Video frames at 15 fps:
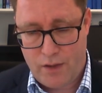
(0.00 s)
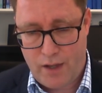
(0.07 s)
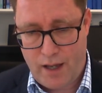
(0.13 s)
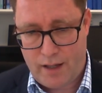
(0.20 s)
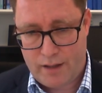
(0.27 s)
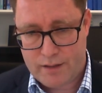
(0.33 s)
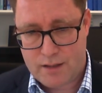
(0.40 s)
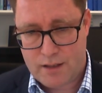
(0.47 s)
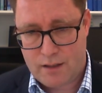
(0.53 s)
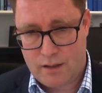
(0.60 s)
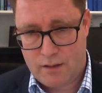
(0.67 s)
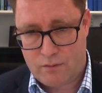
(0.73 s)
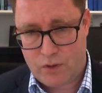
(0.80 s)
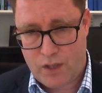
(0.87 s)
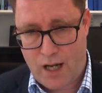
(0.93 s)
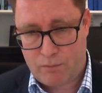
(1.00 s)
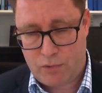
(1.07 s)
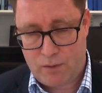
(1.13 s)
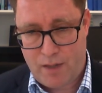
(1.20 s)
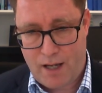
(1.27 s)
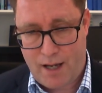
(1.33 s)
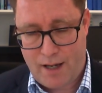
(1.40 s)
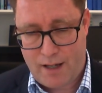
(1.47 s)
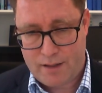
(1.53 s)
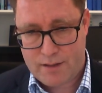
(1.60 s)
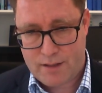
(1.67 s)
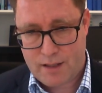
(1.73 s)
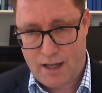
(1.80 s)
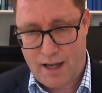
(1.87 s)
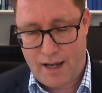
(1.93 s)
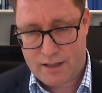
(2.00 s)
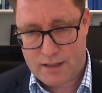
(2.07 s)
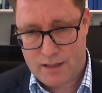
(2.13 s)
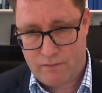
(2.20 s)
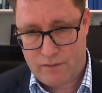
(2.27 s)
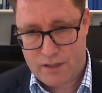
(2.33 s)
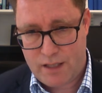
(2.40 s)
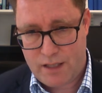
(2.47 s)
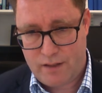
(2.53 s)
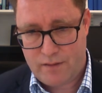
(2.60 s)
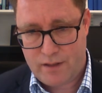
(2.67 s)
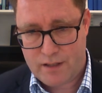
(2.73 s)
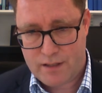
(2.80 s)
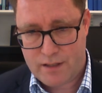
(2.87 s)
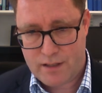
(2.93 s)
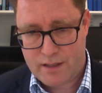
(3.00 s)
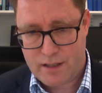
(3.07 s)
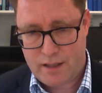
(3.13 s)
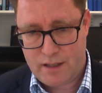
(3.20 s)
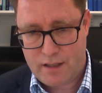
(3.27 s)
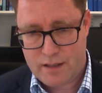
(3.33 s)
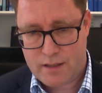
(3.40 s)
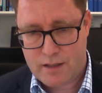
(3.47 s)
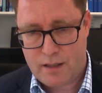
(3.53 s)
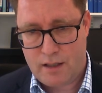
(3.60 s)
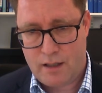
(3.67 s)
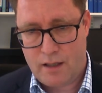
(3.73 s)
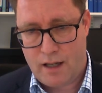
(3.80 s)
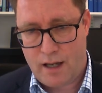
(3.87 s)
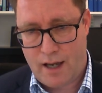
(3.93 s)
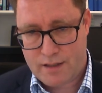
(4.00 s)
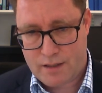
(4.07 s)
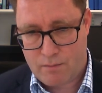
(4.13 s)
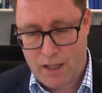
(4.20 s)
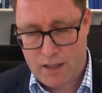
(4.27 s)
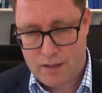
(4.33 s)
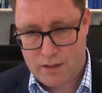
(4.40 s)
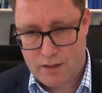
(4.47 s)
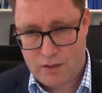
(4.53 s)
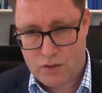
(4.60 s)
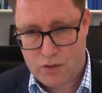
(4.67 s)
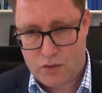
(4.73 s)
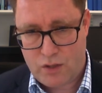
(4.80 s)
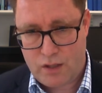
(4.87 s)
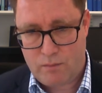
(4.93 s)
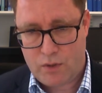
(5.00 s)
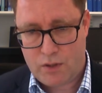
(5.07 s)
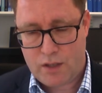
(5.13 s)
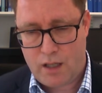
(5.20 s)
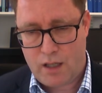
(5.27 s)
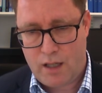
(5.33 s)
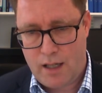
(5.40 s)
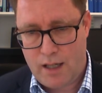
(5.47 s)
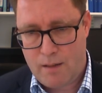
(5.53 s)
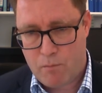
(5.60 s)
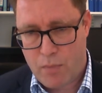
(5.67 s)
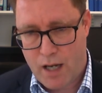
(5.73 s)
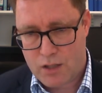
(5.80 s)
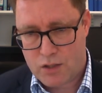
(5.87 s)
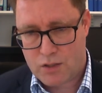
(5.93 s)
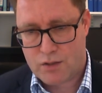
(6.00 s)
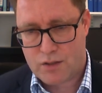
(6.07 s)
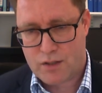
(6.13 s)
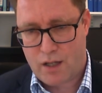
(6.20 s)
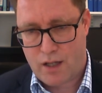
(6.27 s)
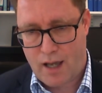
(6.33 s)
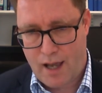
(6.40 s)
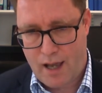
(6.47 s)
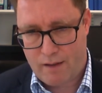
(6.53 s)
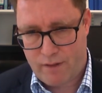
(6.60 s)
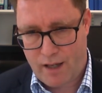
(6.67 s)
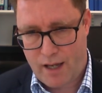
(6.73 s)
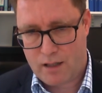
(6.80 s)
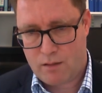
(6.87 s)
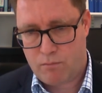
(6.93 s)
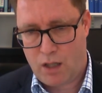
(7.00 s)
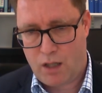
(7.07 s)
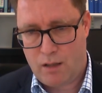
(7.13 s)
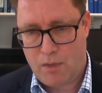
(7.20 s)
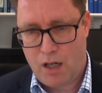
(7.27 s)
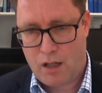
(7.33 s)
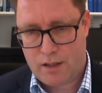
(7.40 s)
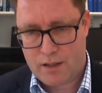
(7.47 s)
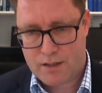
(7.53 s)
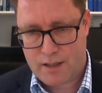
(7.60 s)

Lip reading: that rucaparib has activity in this disease as a maintenance treatment in patients that have had biomarker